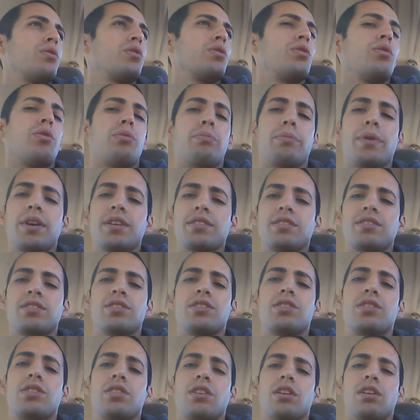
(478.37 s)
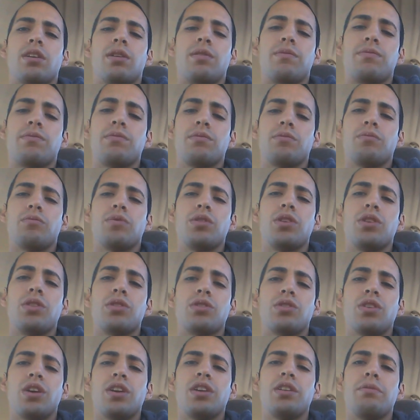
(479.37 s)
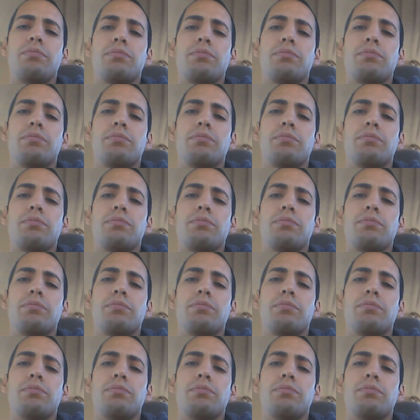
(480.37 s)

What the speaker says: your message of what you're trying to